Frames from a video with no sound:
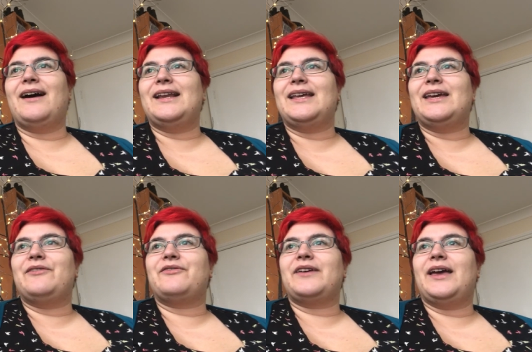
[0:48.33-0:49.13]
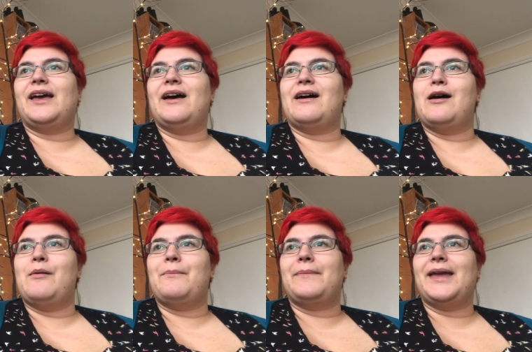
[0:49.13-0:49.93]
I live
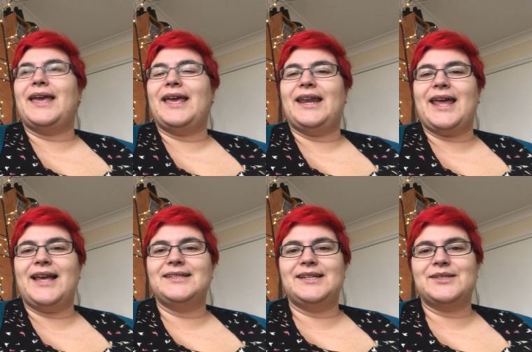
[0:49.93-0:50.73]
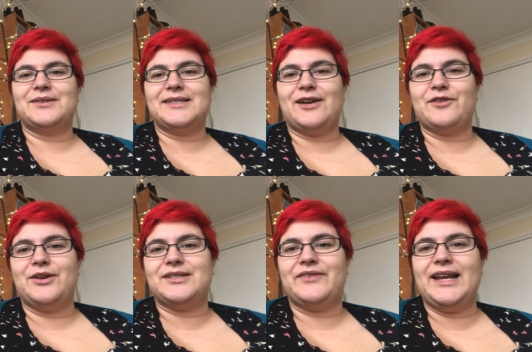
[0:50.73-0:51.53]
um, in Hastings on the south
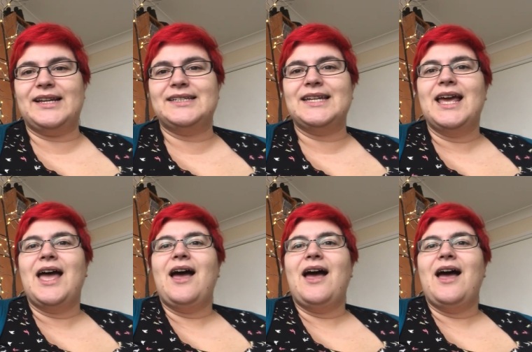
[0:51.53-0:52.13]
coast of England.